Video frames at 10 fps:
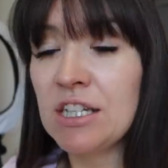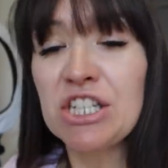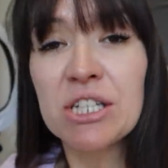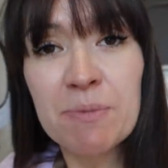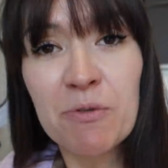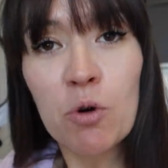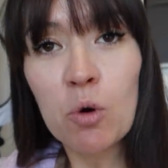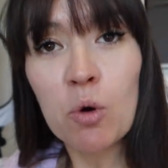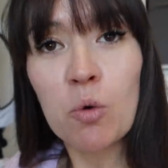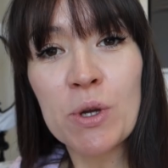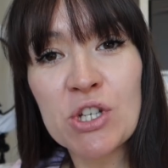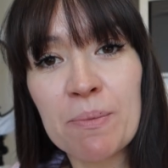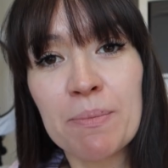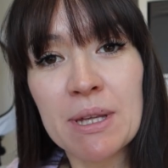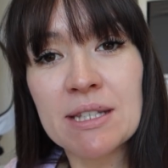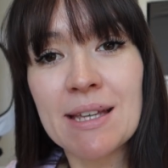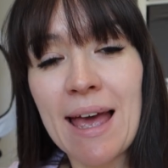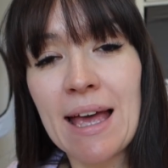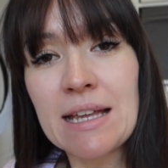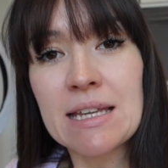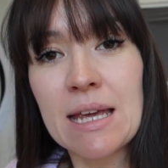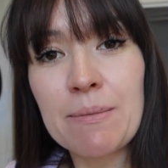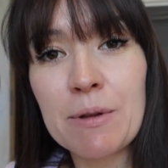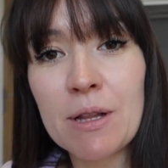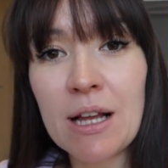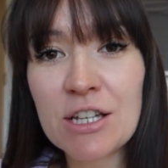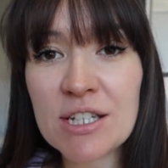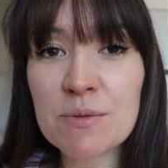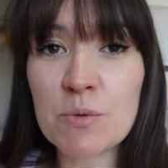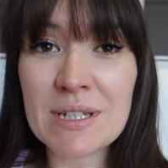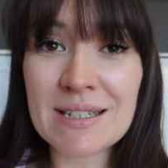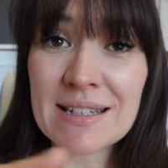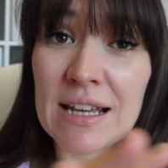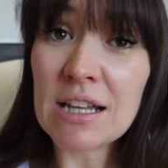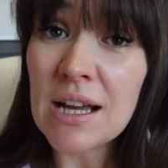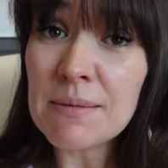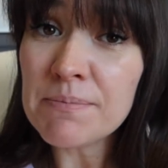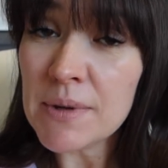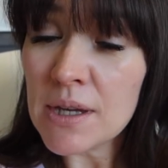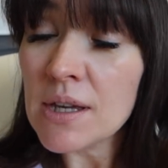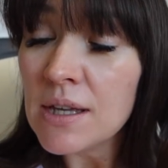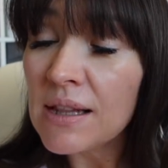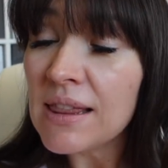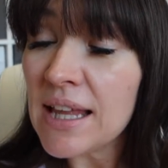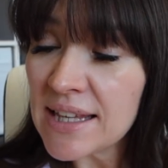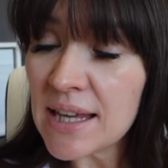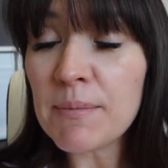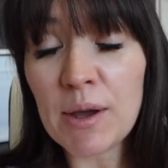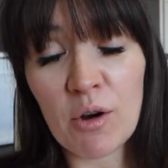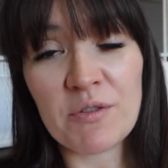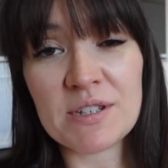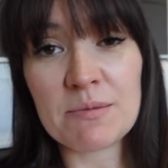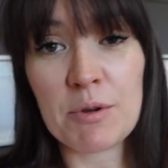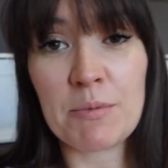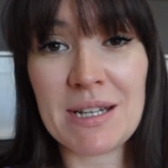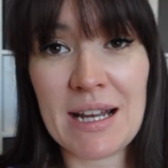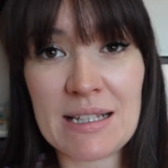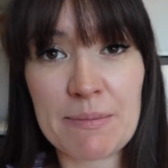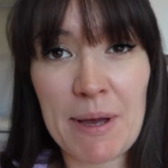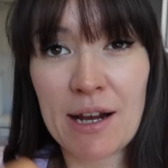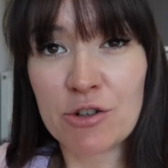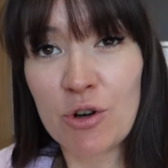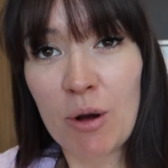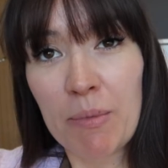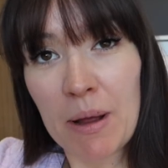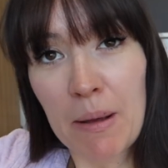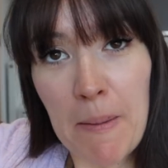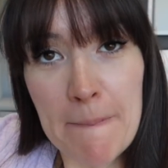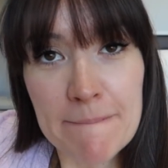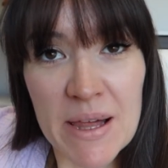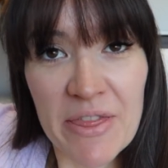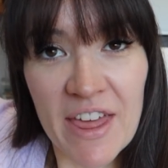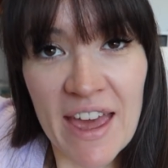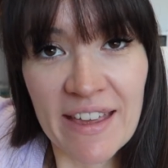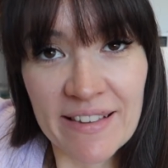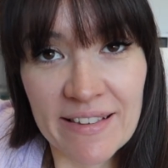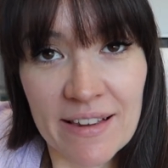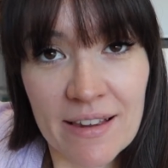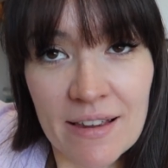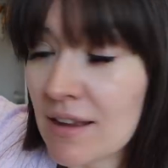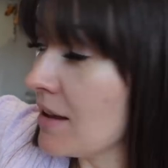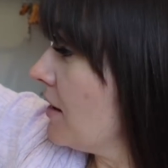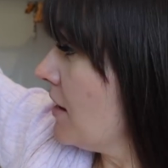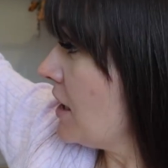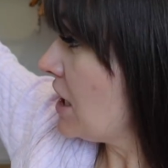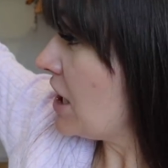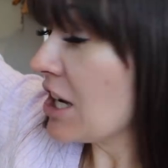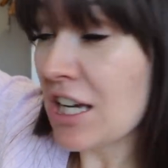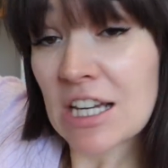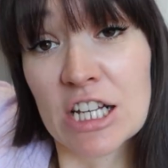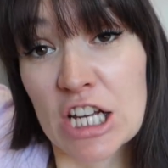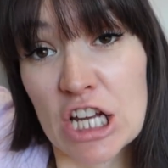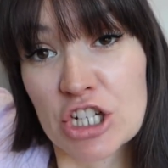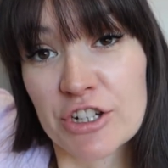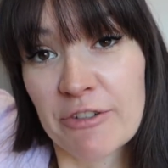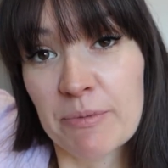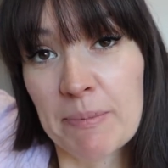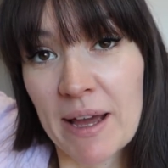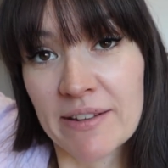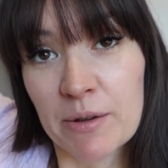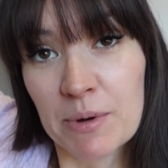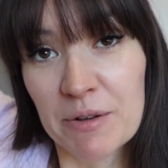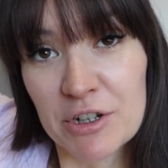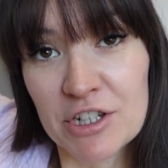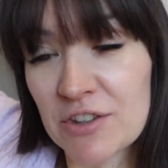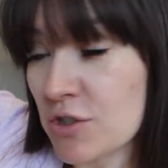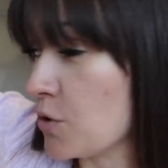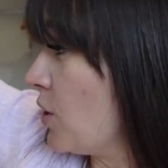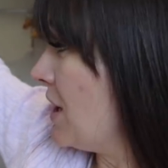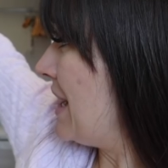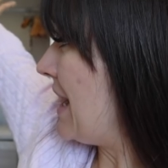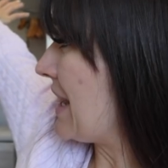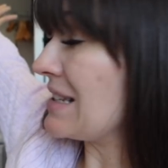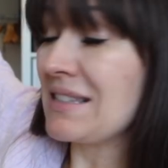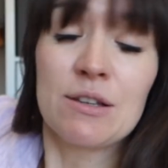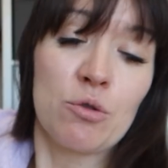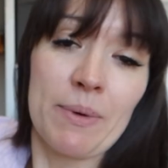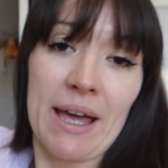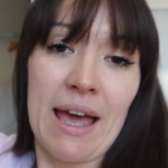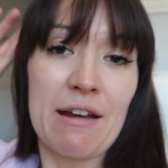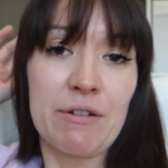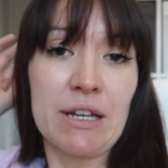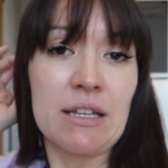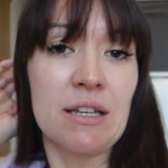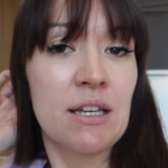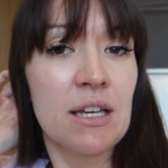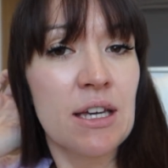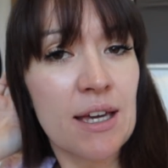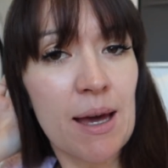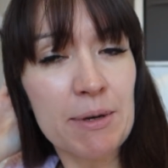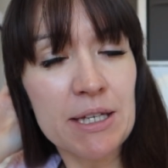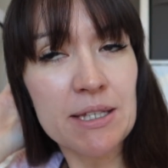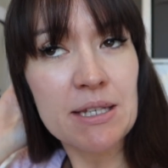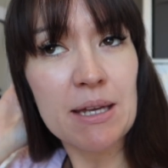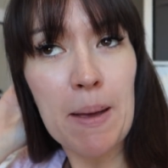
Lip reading: Just before we jump into Airtable, I just wanted to say I'm liking my office at the moment as a backdrop. But this here drives me mad. So whenever I shut the door, I can see all my airing cupboard